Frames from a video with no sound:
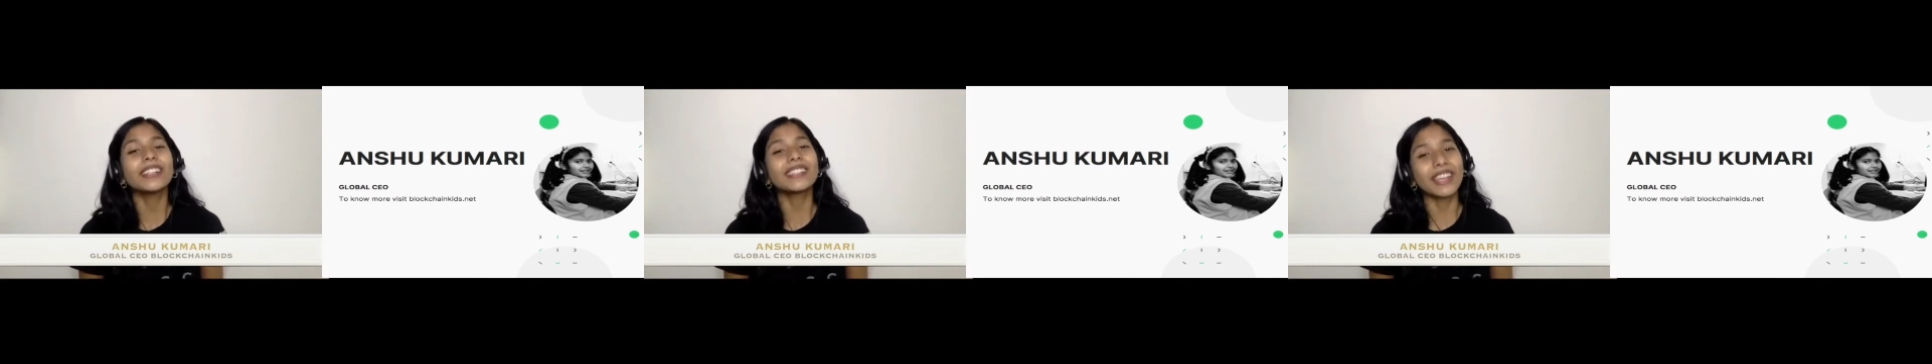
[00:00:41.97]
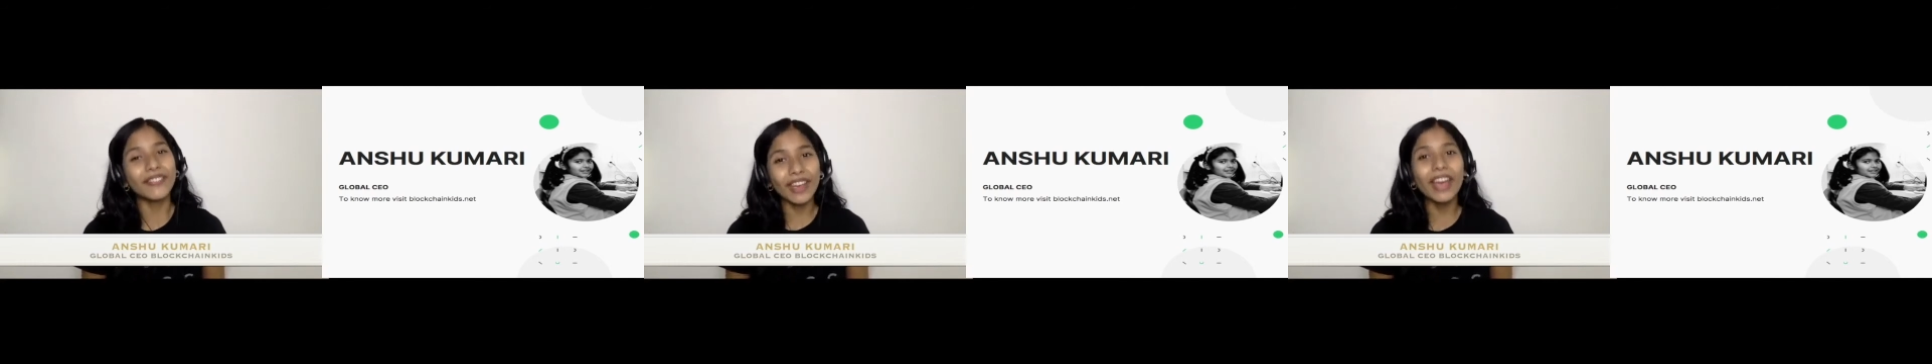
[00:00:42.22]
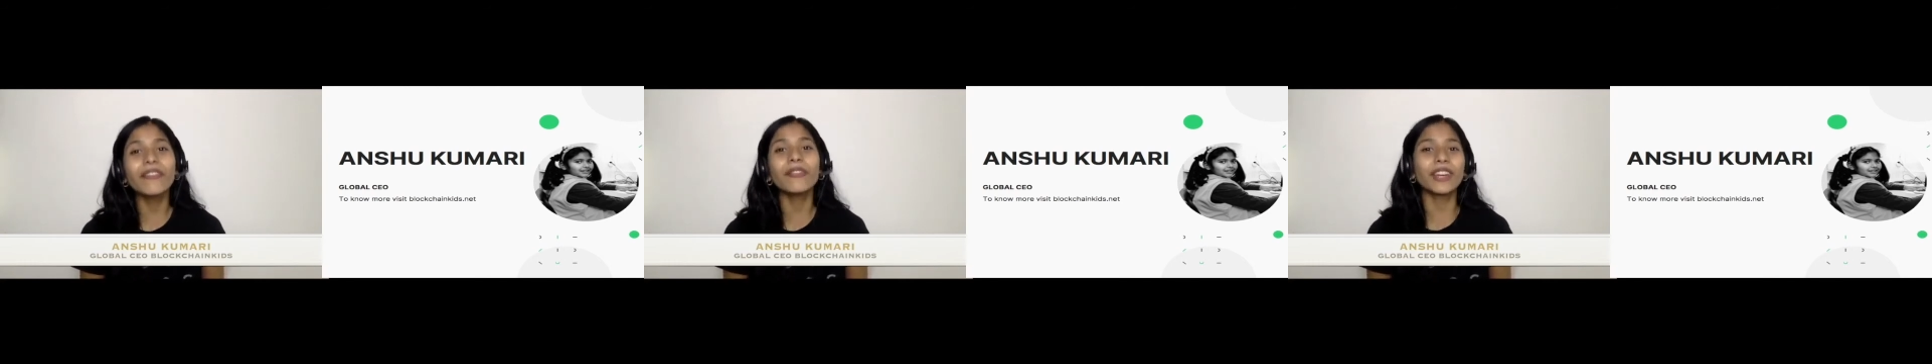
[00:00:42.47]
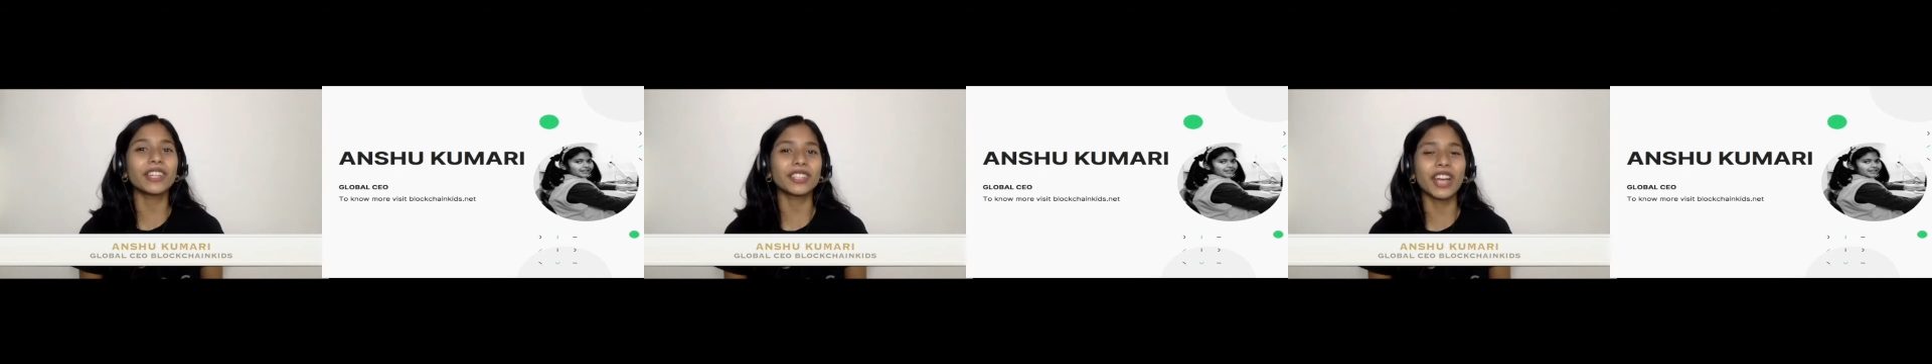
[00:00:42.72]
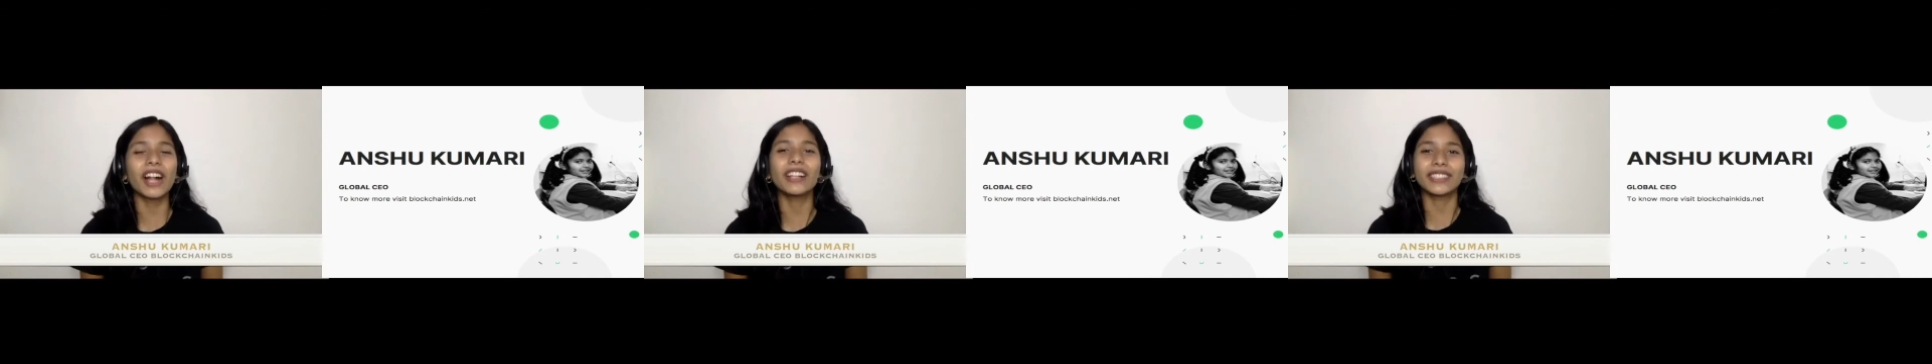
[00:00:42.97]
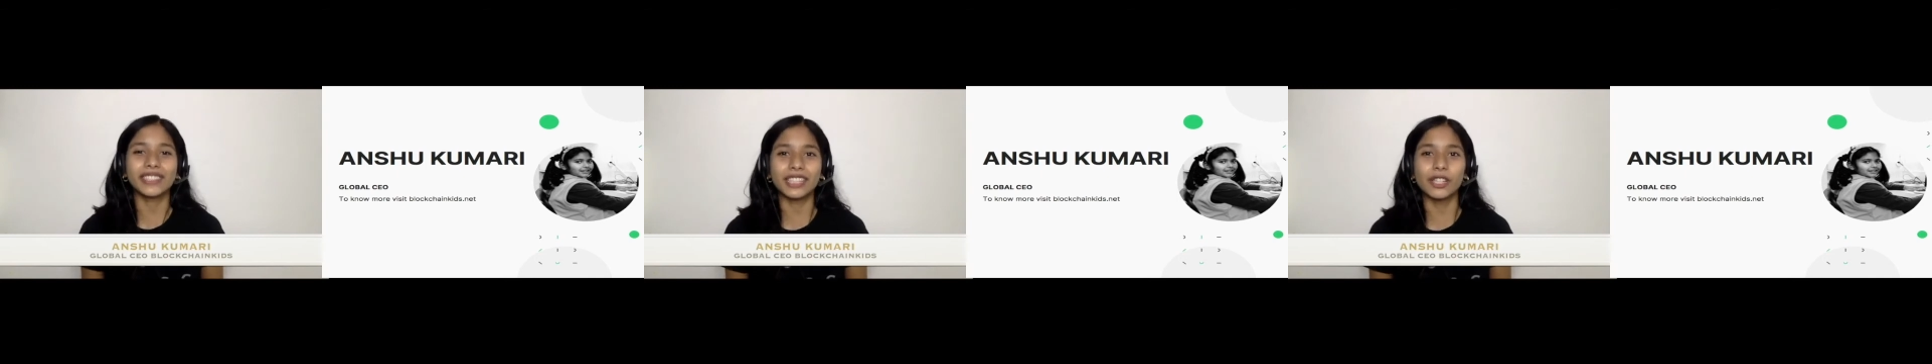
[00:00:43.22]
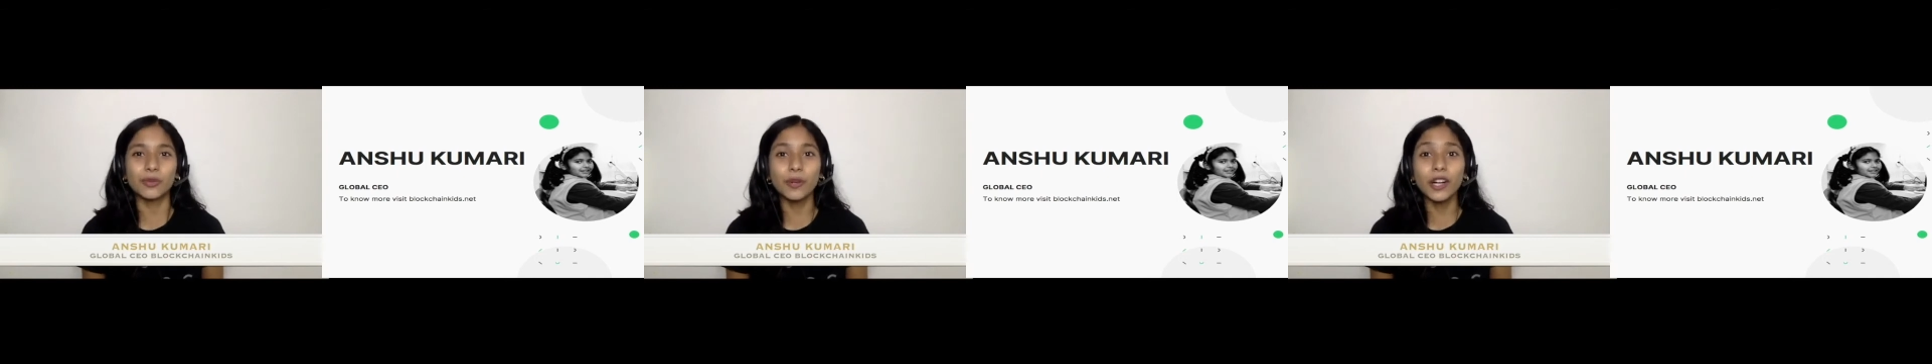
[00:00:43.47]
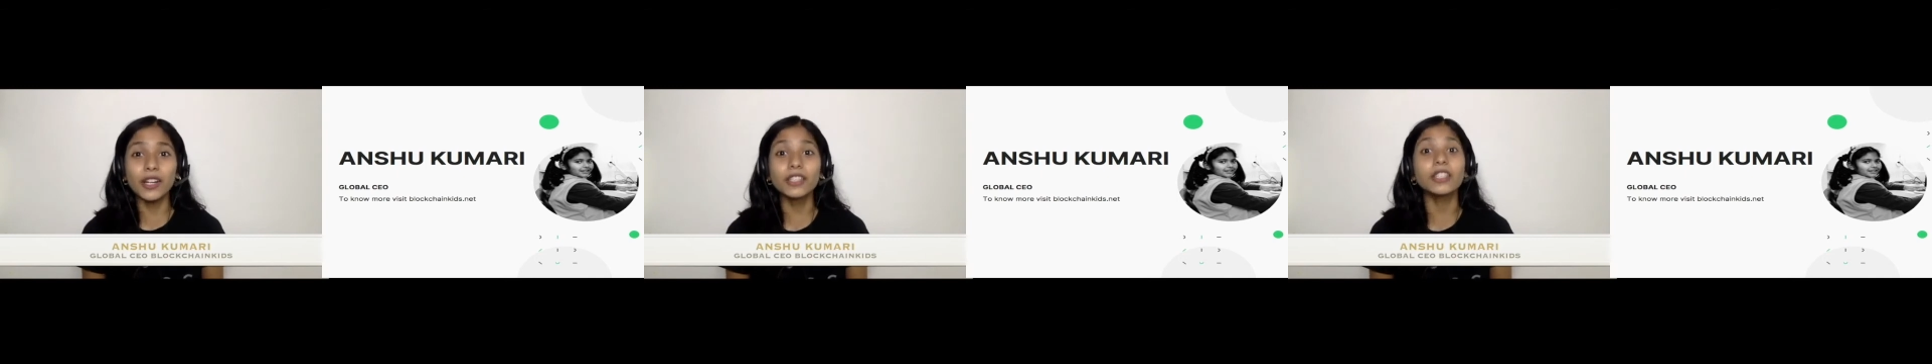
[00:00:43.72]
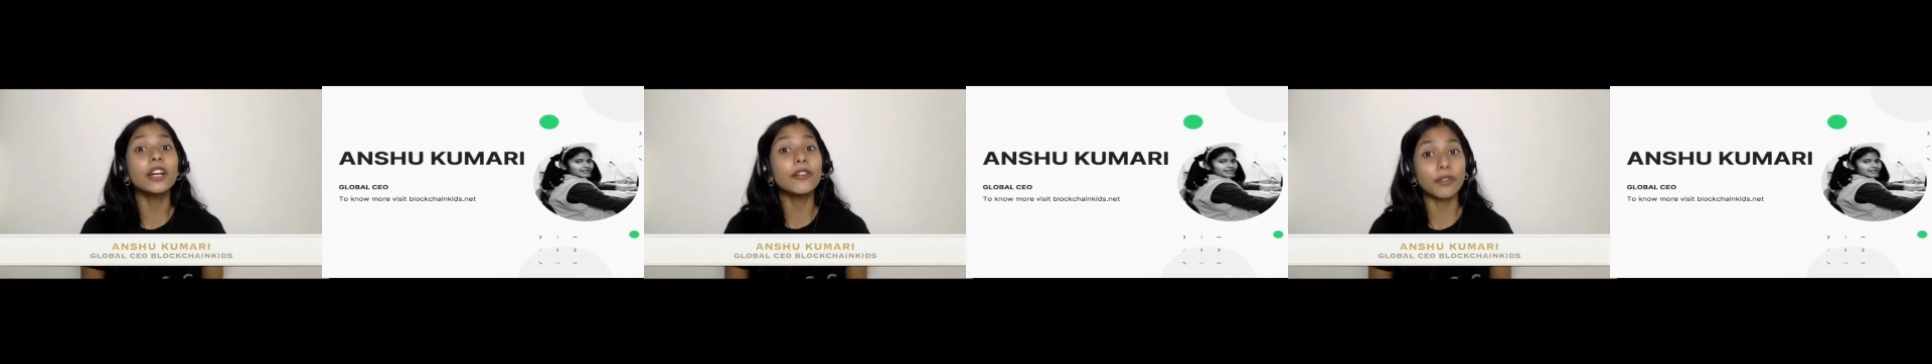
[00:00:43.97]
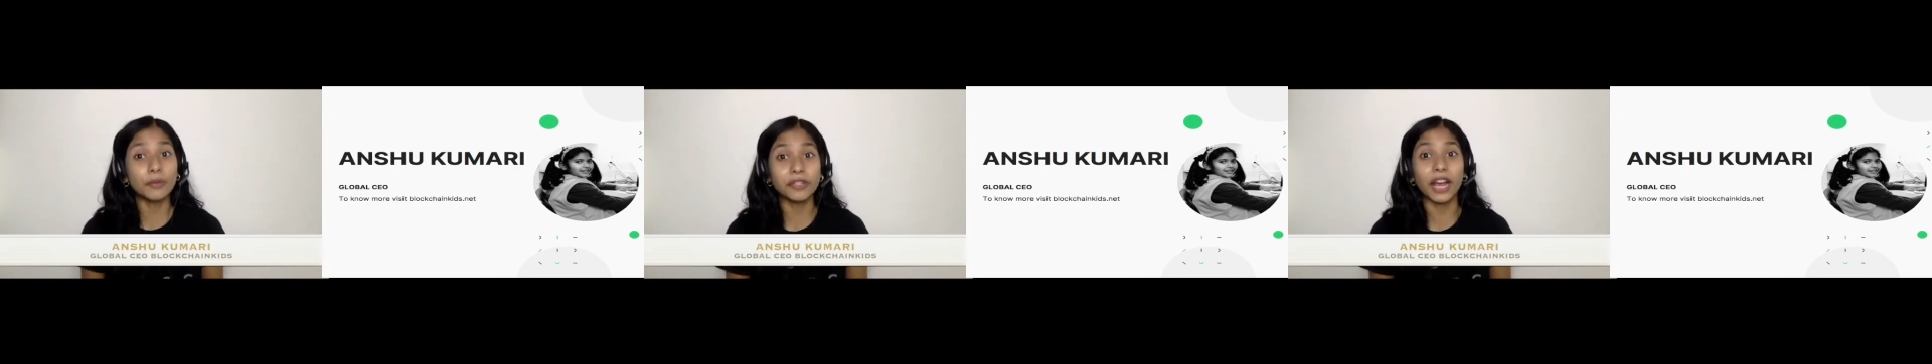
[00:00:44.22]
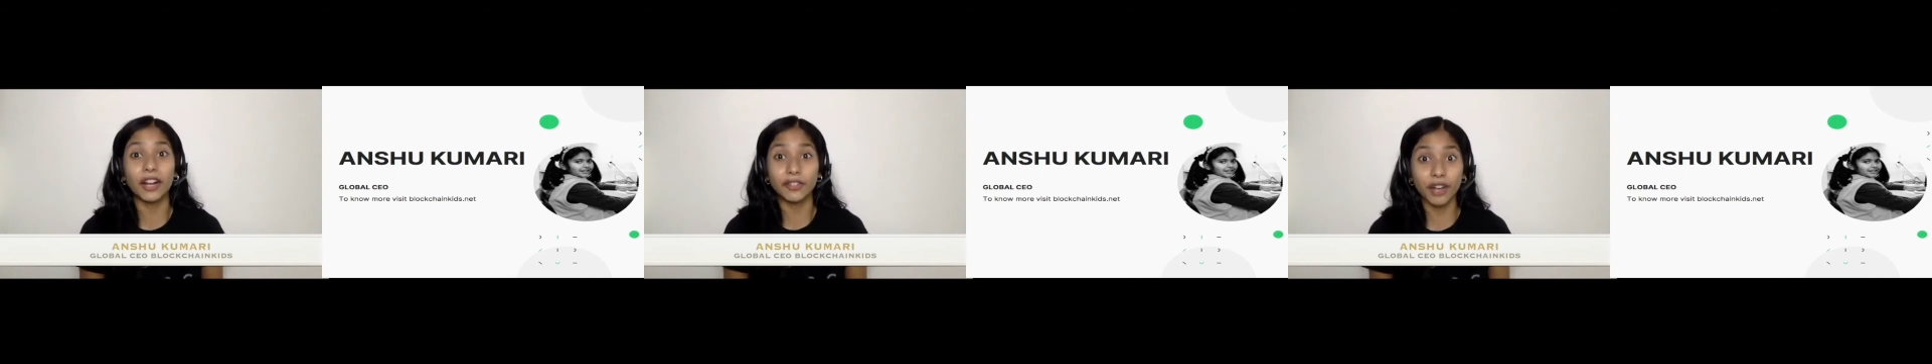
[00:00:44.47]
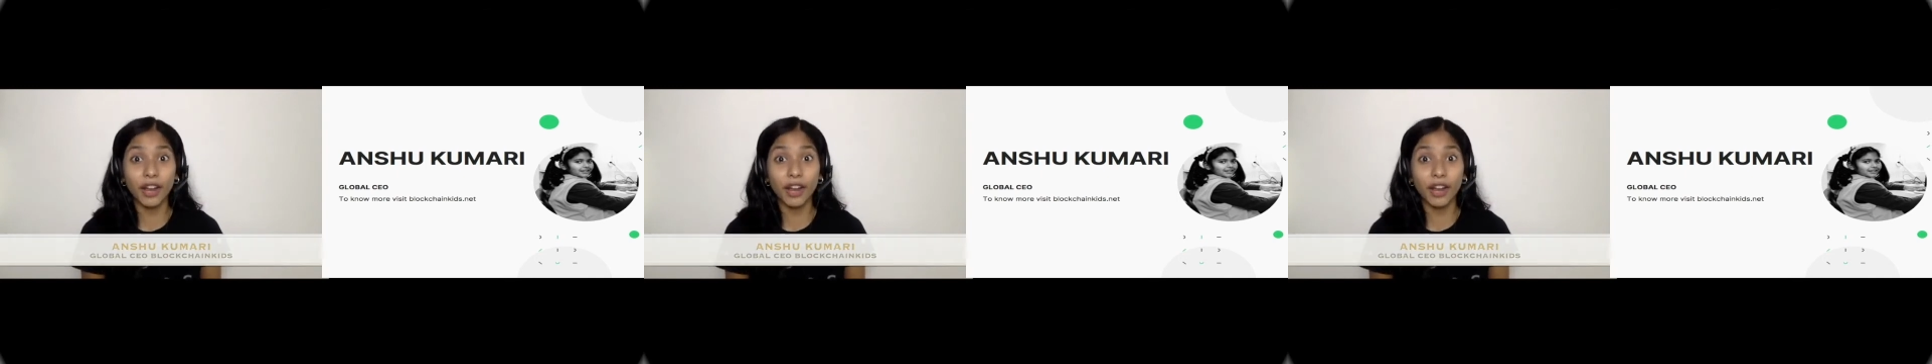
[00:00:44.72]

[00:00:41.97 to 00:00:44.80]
save every child in this world from child